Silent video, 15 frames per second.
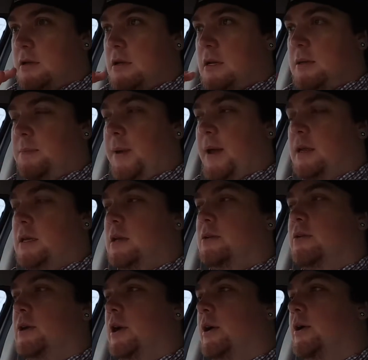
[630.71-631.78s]
about a
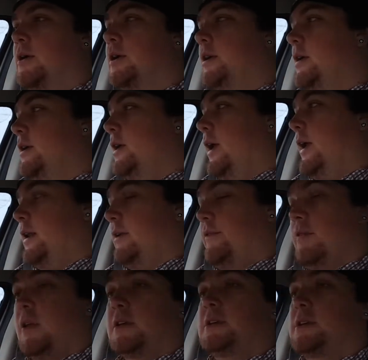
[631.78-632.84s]
year ago, and I've
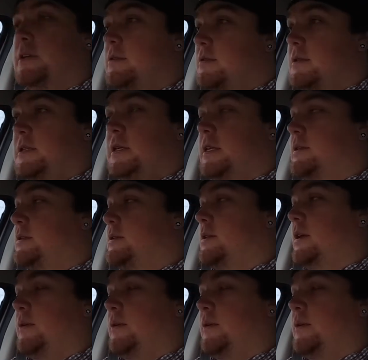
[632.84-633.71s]
lost it since,